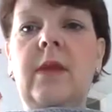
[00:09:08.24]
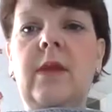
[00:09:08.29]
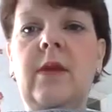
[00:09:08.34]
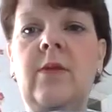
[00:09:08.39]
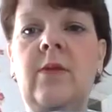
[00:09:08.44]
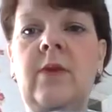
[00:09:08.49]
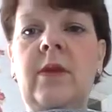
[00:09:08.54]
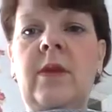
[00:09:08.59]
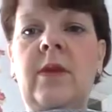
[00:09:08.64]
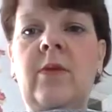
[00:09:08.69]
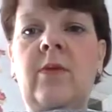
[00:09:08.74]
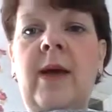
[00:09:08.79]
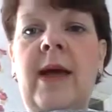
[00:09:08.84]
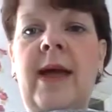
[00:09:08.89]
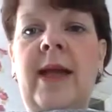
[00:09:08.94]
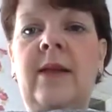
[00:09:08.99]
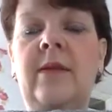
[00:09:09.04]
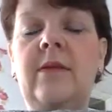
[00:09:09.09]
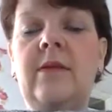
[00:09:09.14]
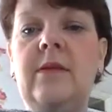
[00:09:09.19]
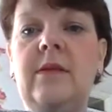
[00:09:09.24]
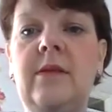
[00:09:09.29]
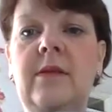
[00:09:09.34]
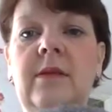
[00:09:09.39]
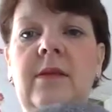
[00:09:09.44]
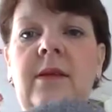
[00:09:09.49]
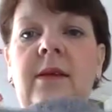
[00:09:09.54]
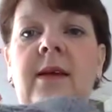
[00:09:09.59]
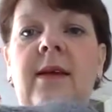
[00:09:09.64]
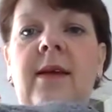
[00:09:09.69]
with the
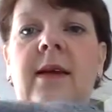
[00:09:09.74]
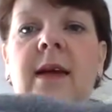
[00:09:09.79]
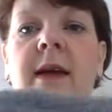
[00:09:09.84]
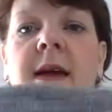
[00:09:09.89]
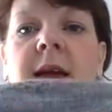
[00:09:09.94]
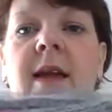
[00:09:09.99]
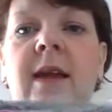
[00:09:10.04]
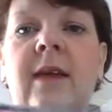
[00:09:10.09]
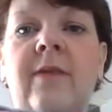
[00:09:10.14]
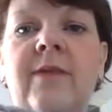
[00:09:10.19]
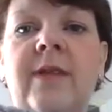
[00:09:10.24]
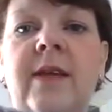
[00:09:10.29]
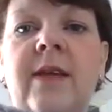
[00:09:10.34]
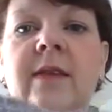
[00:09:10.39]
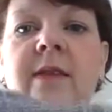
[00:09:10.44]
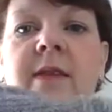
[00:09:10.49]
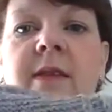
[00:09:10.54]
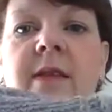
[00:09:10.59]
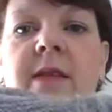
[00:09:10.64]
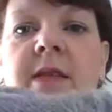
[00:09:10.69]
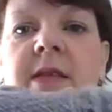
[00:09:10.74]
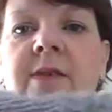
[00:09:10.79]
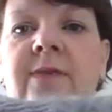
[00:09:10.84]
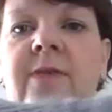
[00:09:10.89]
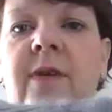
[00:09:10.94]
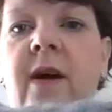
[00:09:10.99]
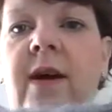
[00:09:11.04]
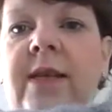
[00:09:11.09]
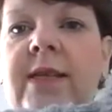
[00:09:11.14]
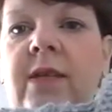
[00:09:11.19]
welts, and I've done the
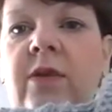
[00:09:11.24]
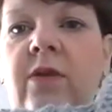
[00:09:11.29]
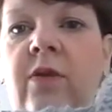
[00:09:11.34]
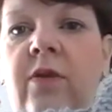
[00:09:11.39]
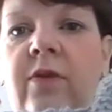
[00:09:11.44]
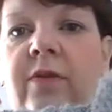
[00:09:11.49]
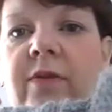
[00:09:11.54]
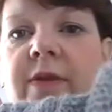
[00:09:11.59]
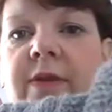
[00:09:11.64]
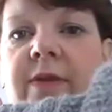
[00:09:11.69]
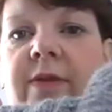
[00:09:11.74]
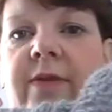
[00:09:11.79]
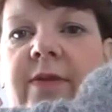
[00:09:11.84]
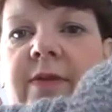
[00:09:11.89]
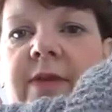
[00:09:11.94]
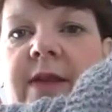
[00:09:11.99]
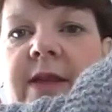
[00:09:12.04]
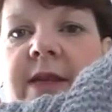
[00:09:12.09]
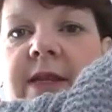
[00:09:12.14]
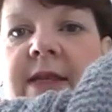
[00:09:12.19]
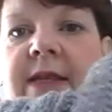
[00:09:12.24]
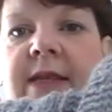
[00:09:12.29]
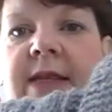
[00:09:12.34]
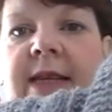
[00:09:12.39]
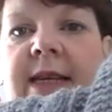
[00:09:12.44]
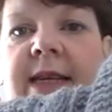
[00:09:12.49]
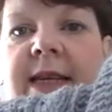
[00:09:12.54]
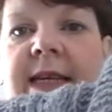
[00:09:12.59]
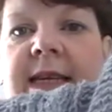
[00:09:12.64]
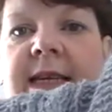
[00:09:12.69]
dividing off for the
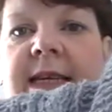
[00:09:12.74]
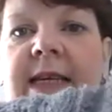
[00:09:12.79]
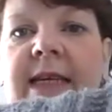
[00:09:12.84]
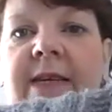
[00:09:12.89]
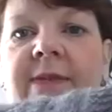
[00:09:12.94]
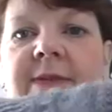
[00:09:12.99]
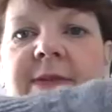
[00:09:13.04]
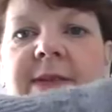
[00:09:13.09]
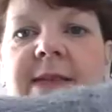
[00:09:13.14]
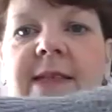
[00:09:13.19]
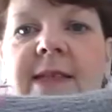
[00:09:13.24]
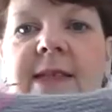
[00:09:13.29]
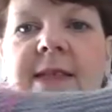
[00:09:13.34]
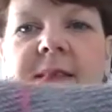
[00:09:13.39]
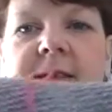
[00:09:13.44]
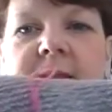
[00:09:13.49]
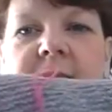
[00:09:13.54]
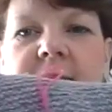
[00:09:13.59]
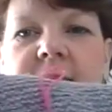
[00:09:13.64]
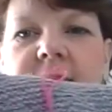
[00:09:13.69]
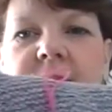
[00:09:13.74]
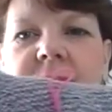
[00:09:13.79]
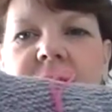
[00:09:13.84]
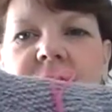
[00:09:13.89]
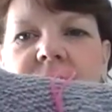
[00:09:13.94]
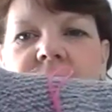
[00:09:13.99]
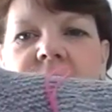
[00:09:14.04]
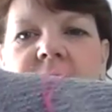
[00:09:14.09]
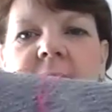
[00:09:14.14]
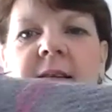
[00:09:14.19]
sleeves,
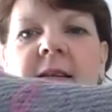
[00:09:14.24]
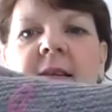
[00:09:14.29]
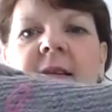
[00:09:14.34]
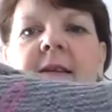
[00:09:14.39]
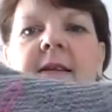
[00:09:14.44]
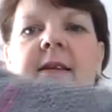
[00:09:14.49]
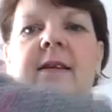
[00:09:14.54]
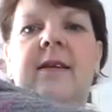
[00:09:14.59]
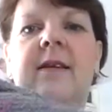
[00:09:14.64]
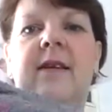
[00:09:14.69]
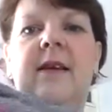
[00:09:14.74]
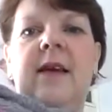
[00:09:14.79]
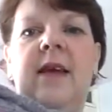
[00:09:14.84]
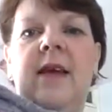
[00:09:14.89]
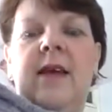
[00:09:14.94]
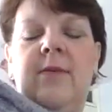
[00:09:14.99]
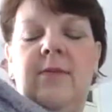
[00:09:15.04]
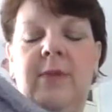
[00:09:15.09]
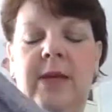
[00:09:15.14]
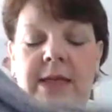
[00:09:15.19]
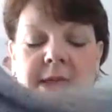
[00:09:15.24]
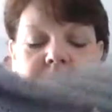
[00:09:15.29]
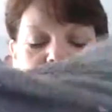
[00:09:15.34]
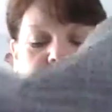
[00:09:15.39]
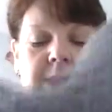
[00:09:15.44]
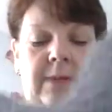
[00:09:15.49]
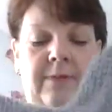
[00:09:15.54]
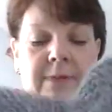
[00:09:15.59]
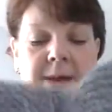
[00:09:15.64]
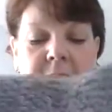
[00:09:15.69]
and I'm
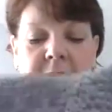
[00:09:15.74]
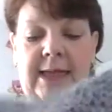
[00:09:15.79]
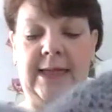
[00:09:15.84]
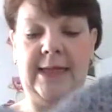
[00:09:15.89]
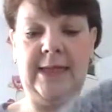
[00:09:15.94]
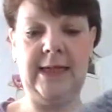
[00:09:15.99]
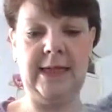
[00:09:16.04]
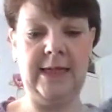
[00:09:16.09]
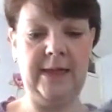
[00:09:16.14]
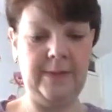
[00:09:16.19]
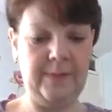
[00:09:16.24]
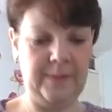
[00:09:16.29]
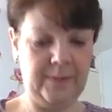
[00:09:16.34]
into the pattern,